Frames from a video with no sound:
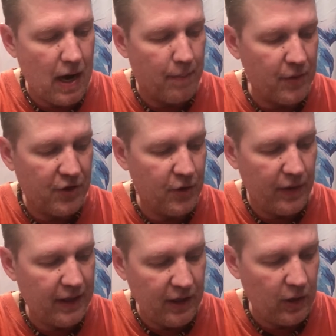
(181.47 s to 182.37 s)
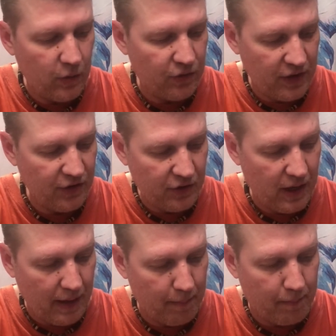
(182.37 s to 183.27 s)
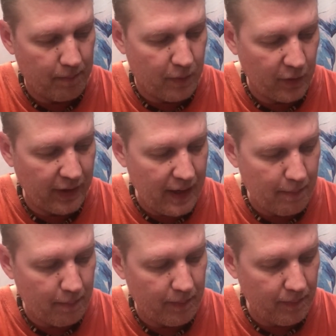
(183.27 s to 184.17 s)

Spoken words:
the opportunity to use this Berganac